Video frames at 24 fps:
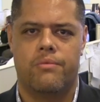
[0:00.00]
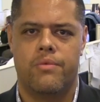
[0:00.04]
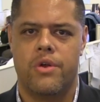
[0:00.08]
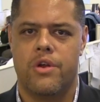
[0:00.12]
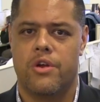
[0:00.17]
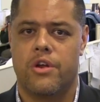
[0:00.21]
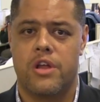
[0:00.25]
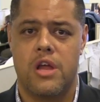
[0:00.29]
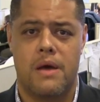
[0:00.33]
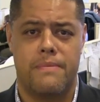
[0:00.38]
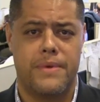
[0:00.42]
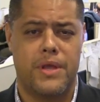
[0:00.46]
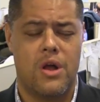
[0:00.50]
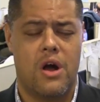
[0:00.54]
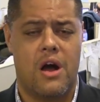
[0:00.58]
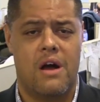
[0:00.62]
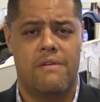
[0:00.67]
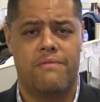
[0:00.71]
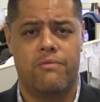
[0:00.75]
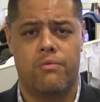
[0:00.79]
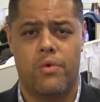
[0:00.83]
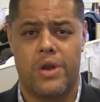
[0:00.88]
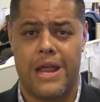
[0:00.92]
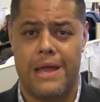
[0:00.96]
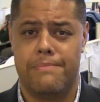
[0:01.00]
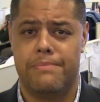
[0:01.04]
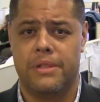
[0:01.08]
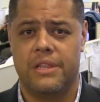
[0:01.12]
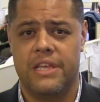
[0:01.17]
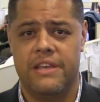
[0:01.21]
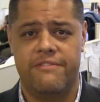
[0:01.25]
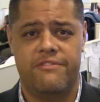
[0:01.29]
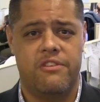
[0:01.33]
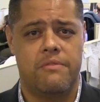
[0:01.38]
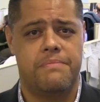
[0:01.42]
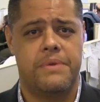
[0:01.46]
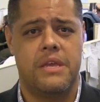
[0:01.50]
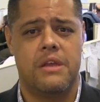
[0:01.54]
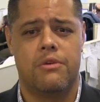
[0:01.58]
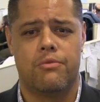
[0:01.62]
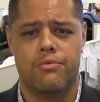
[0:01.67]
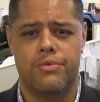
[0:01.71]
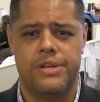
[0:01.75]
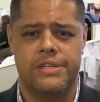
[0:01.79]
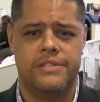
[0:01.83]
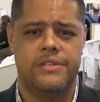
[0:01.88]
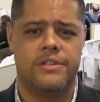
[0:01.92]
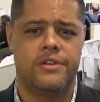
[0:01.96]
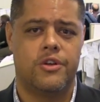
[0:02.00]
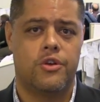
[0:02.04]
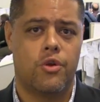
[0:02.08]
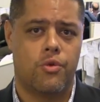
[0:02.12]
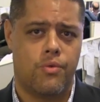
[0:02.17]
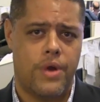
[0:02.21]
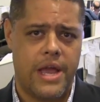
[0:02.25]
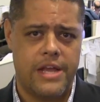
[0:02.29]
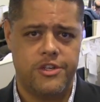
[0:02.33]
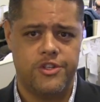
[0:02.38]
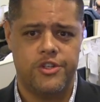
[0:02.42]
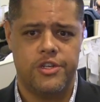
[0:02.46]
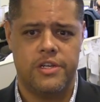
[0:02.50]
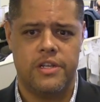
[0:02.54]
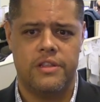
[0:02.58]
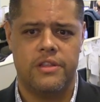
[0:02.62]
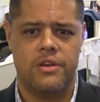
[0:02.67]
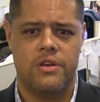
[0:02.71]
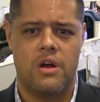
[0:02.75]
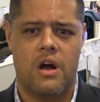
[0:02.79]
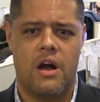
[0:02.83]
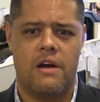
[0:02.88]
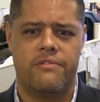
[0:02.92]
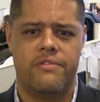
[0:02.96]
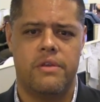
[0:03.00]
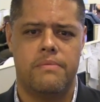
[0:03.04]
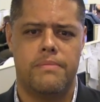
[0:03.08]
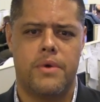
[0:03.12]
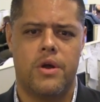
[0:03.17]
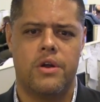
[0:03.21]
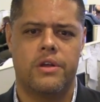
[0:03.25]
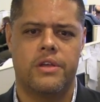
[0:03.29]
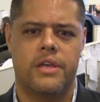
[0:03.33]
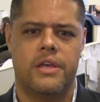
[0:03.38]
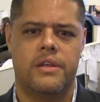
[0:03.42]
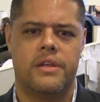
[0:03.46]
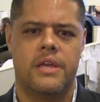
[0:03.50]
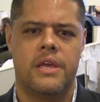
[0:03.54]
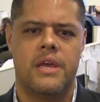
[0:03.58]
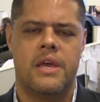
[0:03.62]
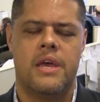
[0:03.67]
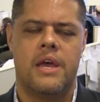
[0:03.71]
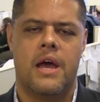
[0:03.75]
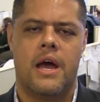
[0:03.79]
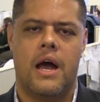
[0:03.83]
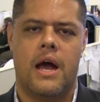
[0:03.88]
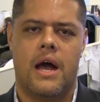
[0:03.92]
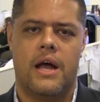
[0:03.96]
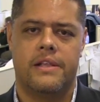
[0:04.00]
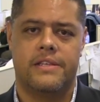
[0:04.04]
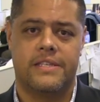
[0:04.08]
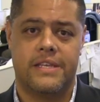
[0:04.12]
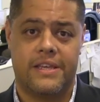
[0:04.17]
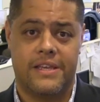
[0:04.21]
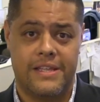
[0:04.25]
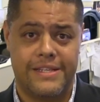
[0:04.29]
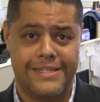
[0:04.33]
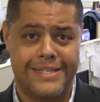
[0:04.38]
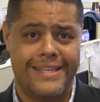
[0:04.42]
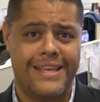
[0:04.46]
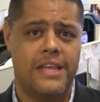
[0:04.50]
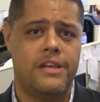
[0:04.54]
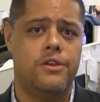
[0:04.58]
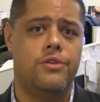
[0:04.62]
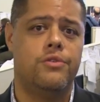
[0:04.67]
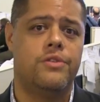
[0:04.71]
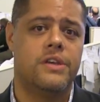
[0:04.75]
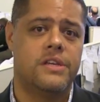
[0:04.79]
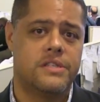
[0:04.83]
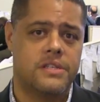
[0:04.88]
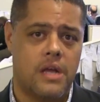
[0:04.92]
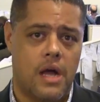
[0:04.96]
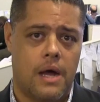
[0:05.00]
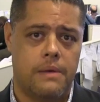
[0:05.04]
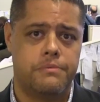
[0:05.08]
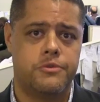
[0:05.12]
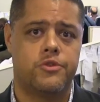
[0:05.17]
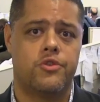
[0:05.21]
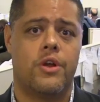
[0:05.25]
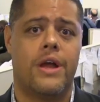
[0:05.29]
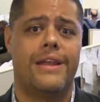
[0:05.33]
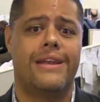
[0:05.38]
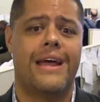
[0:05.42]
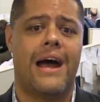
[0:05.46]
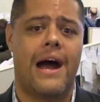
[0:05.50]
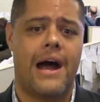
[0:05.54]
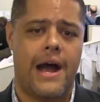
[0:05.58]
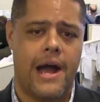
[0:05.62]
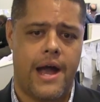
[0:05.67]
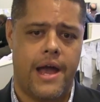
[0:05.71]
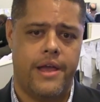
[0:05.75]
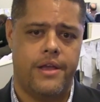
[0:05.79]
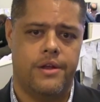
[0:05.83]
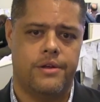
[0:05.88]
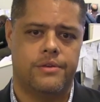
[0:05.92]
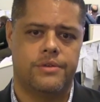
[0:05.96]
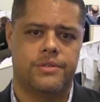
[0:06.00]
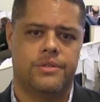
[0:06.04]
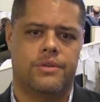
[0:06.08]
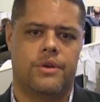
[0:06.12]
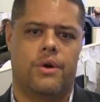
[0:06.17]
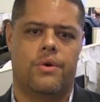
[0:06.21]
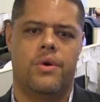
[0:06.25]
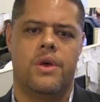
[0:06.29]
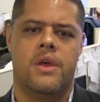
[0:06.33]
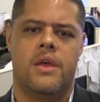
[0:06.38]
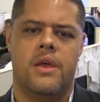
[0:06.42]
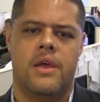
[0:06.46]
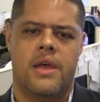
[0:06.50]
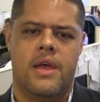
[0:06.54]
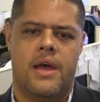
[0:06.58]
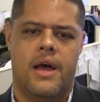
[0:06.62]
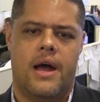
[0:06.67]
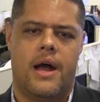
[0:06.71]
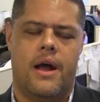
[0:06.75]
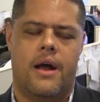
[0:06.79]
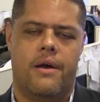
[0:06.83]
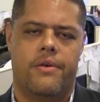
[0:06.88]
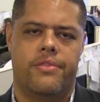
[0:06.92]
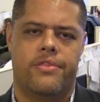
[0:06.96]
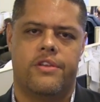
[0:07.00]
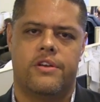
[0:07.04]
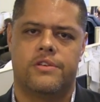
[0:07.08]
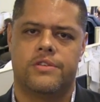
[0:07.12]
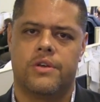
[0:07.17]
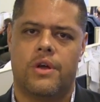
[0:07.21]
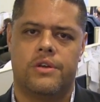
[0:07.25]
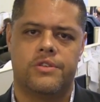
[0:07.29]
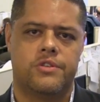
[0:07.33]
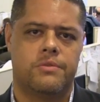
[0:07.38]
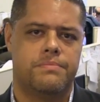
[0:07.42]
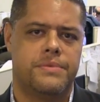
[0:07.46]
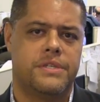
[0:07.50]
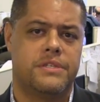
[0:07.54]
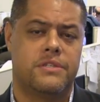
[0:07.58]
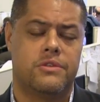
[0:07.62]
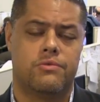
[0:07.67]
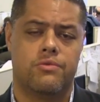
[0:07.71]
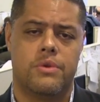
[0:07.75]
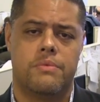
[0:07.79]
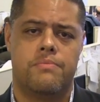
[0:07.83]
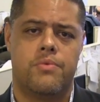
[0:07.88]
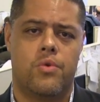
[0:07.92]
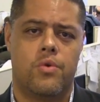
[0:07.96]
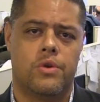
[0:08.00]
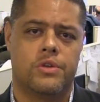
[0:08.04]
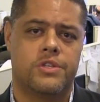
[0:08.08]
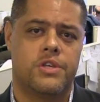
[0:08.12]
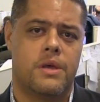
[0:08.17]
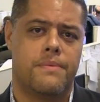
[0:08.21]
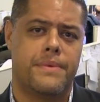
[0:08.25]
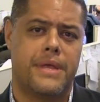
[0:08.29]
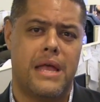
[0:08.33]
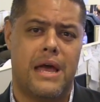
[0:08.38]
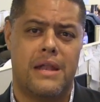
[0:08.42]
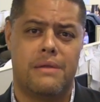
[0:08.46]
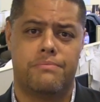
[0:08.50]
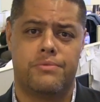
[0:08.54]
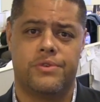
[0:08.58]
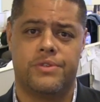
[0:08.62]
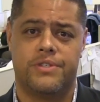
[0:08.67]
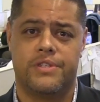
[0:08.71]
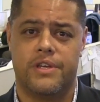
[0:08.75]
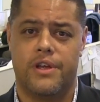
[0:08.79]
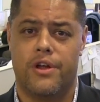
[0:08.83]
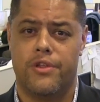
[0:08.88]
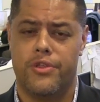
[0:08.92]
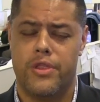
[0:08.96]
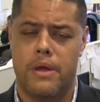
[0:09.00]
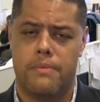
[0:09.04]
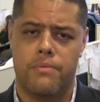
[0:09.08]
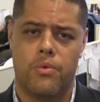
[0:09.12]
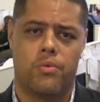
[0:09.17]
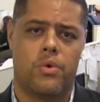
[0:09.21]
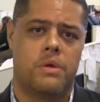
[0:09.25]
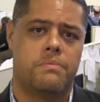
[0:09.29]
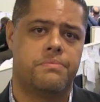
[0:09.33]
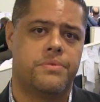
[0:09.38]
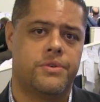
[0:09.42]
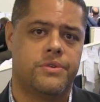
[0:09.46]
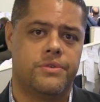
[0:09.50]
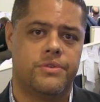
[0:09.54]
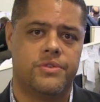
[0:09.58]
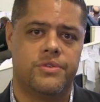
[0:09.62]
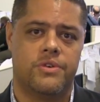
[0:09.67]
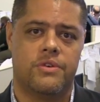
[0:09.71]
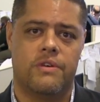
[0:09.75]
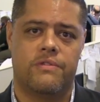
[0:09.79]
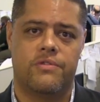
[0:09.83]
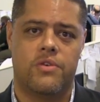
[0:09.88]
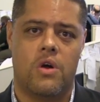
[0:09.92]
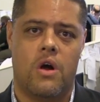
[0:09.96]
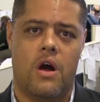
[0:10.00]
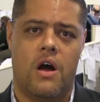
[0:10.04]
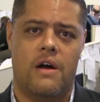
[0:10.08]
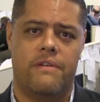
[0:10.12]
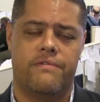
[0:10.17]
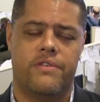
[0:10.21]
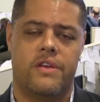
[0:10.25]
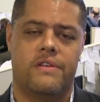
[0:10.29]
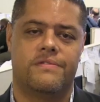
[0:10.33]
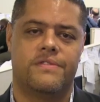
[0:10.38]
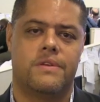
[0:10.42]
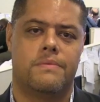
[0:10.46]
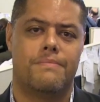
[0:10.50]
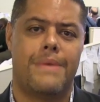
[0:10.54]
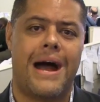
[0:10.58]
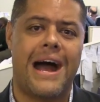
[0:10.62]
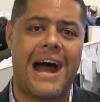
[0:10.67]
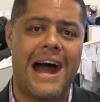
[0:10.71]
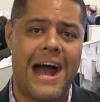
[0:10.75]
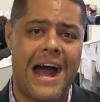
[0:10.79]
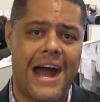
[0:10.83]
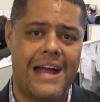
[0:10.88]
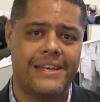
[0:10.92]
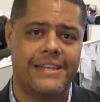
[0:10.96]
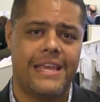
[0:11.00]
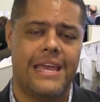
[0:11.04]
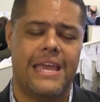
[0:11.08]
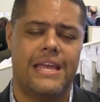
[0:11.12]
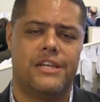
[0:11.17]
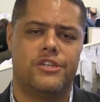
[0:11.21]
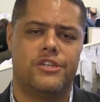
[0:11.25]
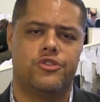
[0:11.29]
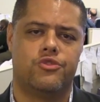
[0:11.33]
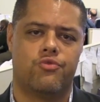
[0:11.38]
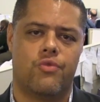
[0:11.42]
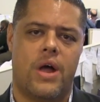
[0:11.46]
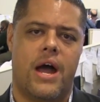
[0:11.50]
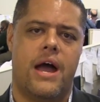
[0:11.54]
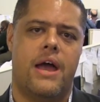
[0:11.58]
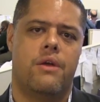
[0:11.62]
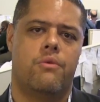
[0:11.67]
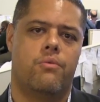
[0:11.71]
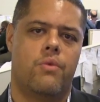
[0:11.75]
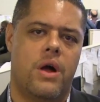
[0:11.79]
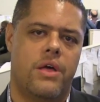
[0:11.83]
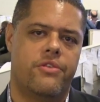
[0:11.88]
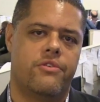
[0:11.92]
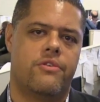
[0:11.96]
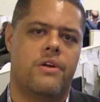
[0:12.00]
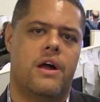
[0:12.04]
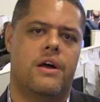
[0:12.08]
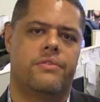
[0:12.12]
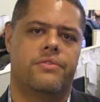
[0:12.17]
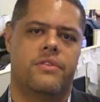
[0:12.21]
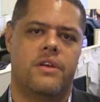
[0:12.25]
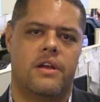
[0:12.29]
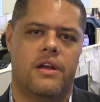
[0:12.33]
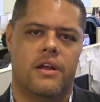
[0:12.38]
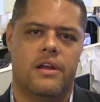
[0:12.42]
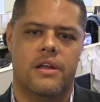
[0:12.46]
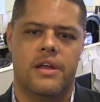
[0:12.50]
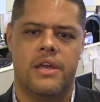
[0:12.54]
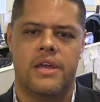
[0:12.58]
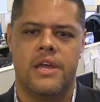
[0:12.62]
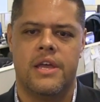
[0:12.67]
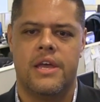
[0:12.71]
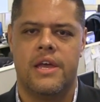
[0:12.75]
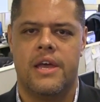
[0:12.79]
We are coming off what I believe to be a recent correction in the coffee market to continue this uptrend higher. So there's also been some reports coming out of Brazil, number one producer of coffee, of some hot and dry weather out there.